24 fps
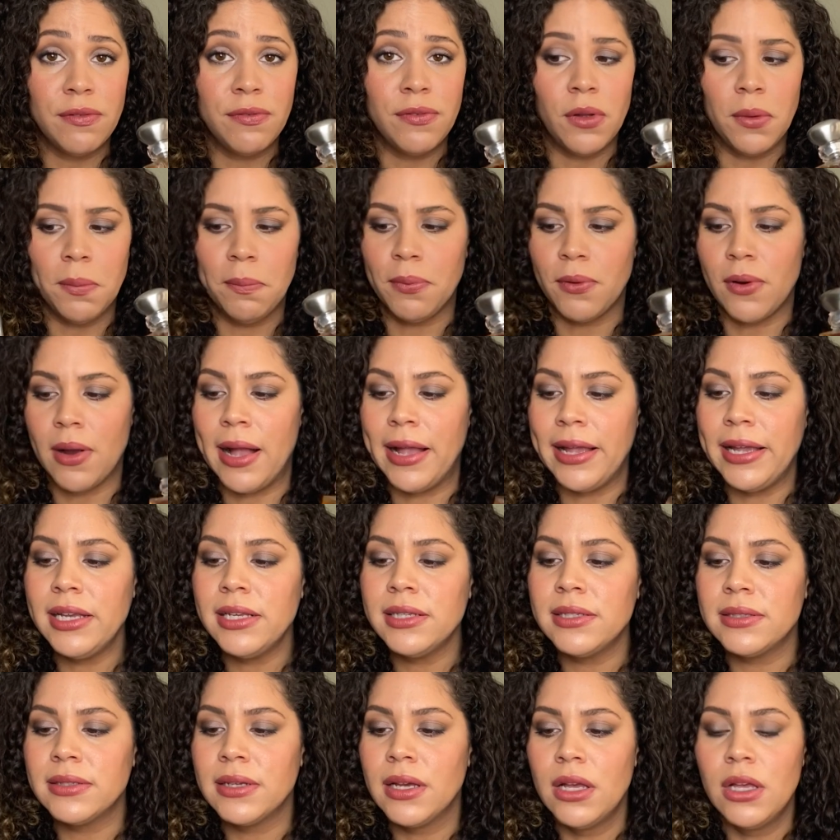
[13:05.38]
full
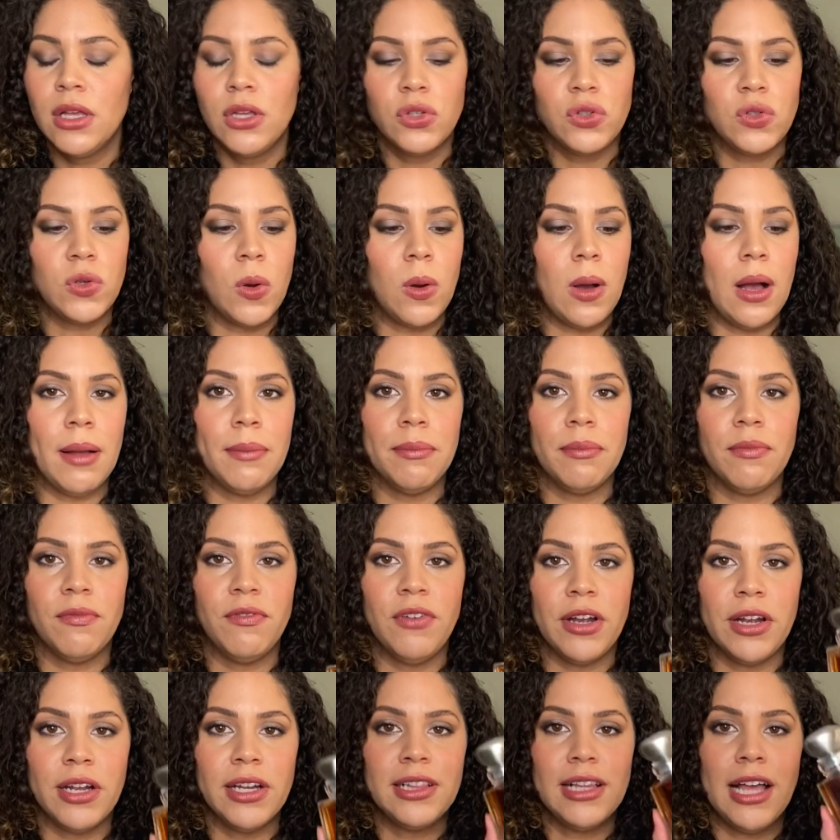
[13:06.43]
price. So I'm
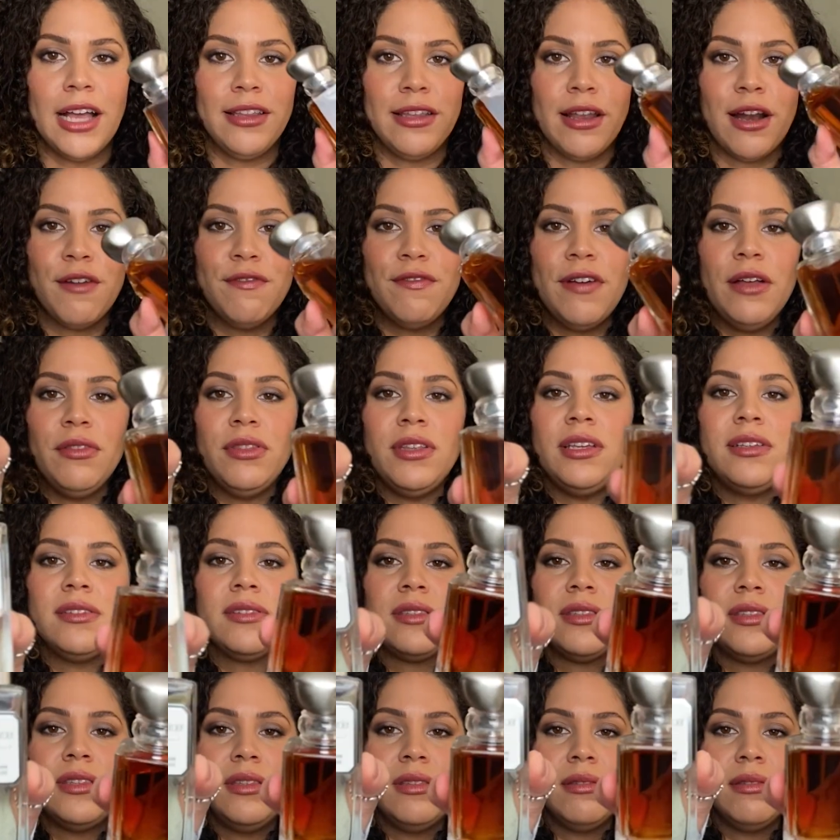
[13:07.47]
very glad that I found these.